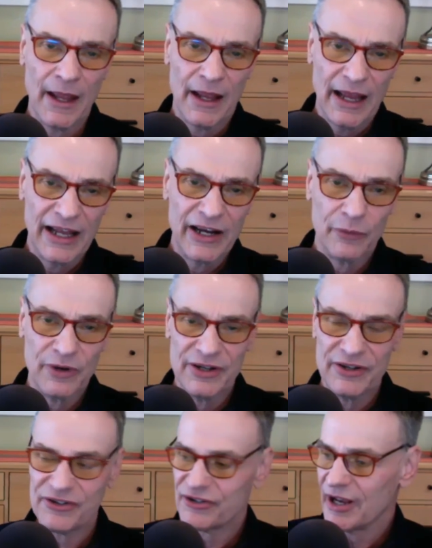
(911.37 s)
And it
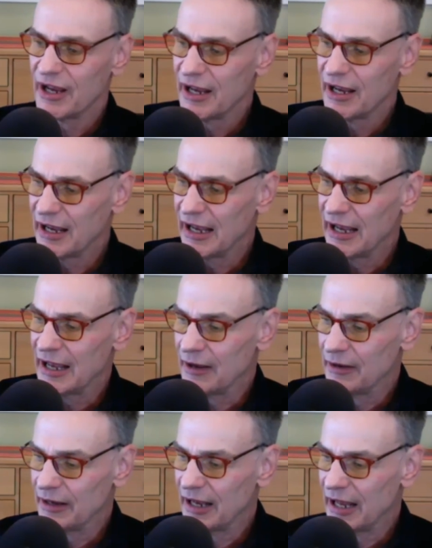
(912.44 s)
was,
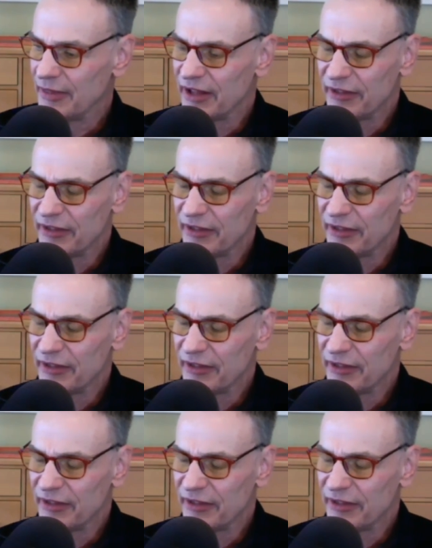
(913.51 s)
I think